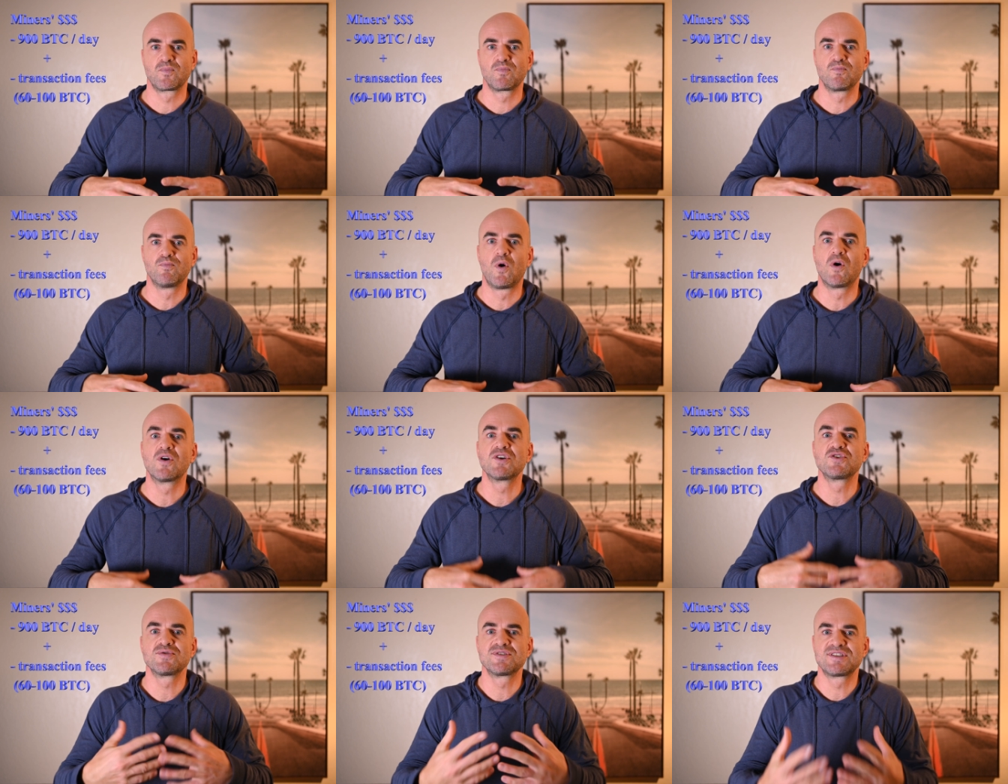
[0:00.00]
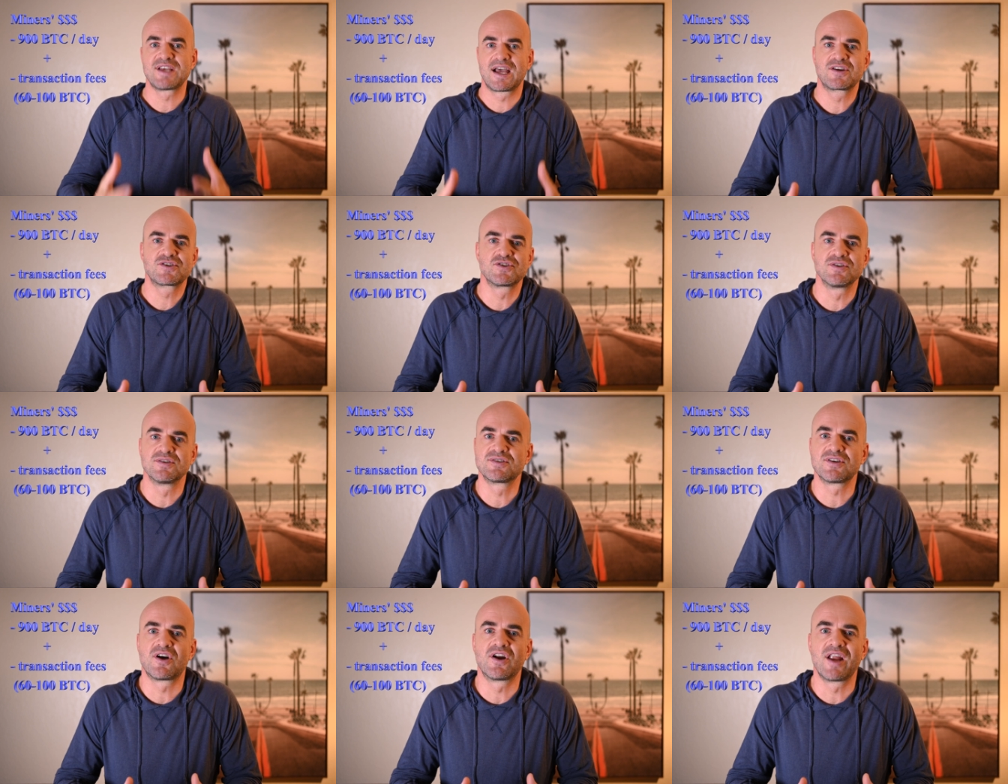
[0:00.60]
more
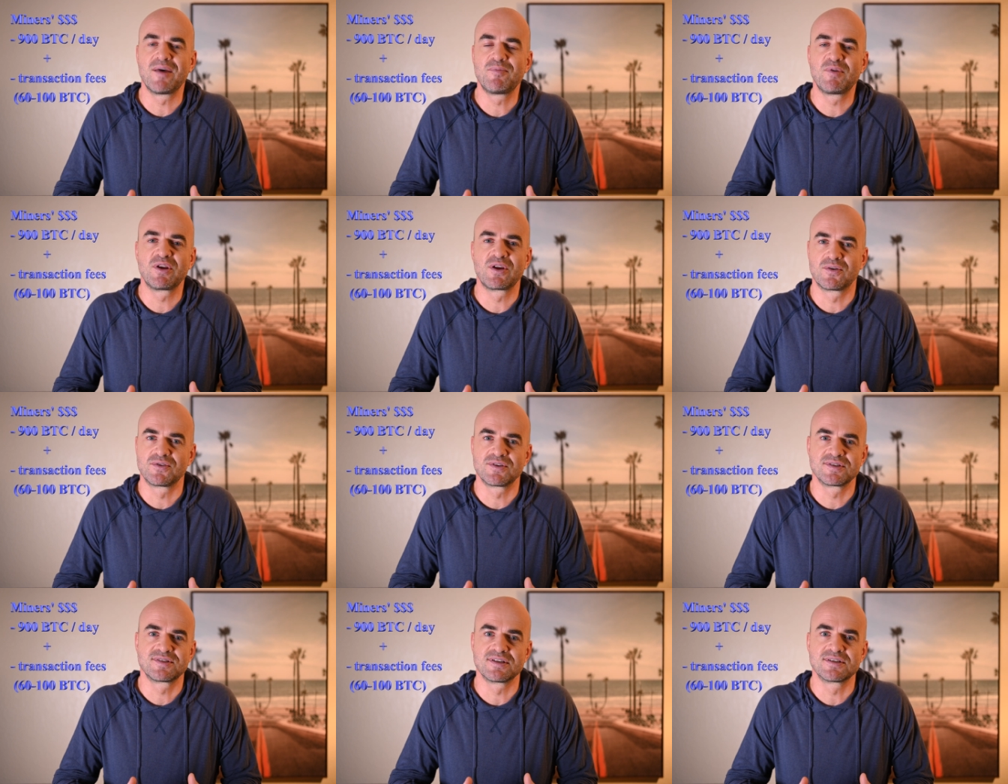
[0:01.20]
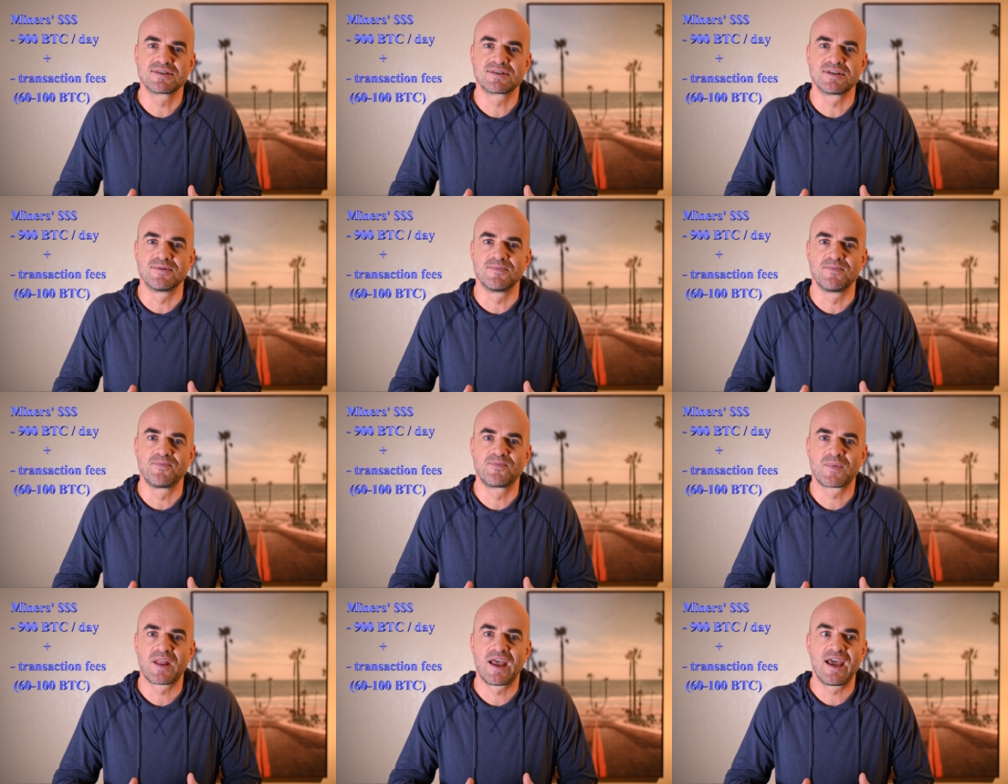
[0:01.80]
transactions are happening on the
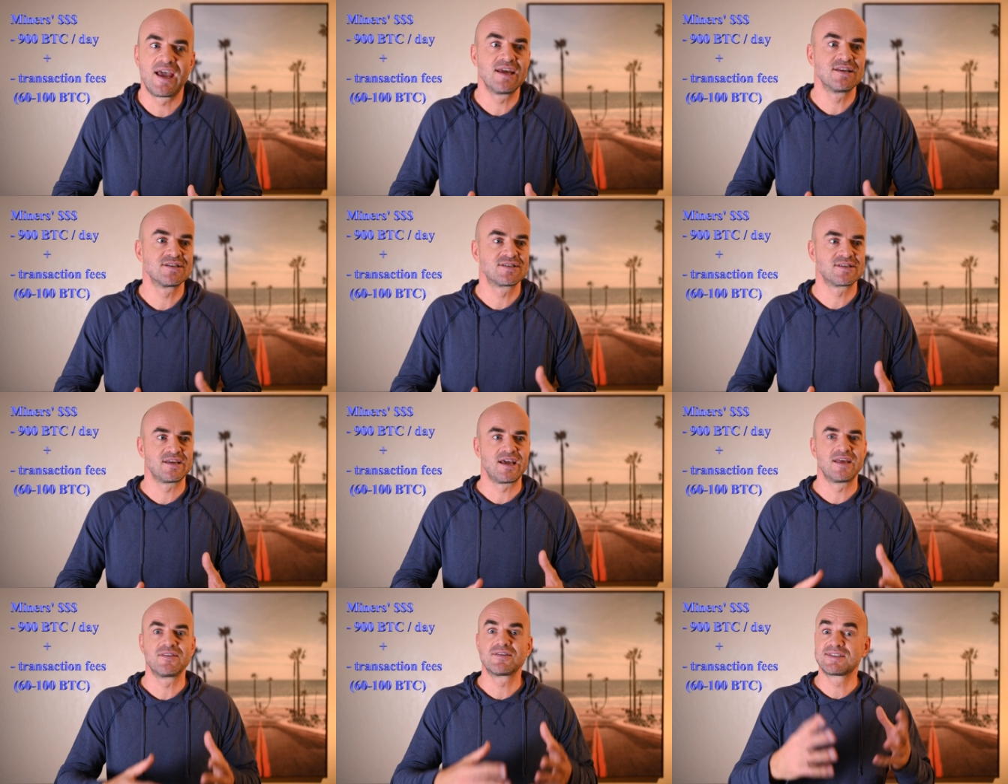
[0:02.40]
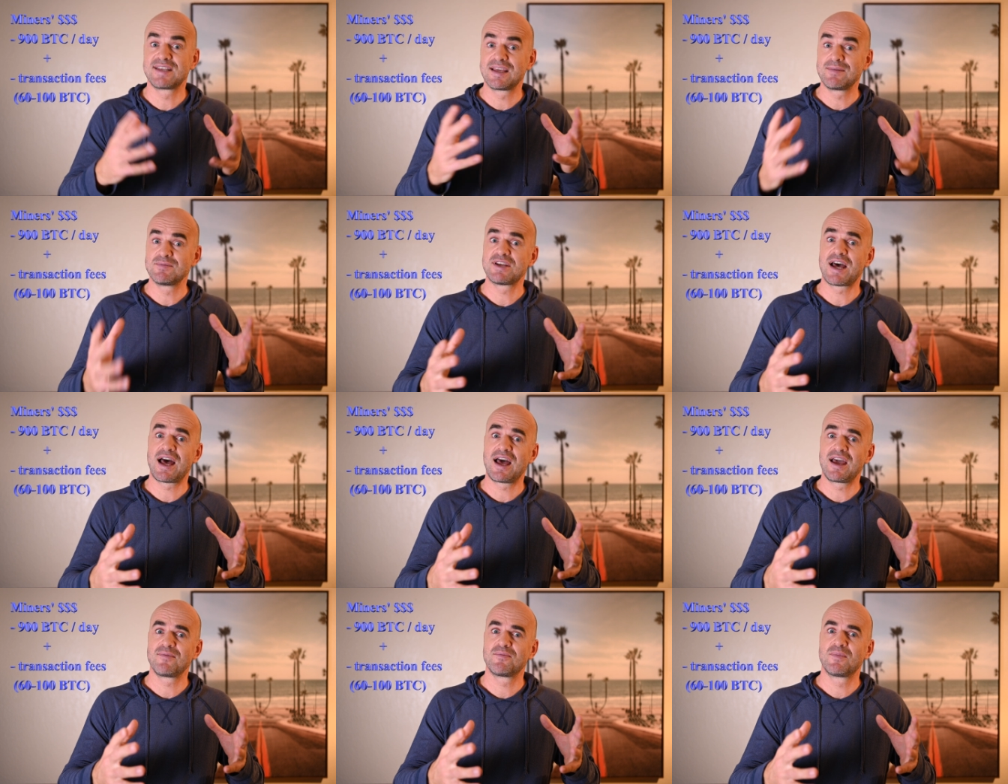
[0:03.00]
system, and at the same
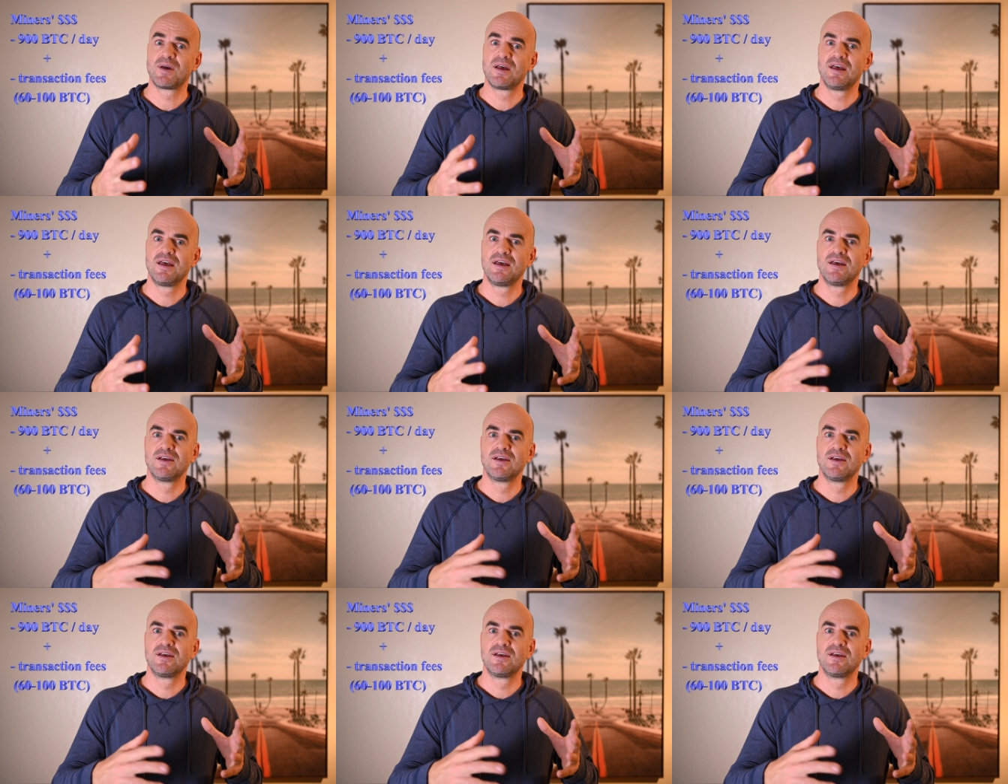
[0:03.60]
time,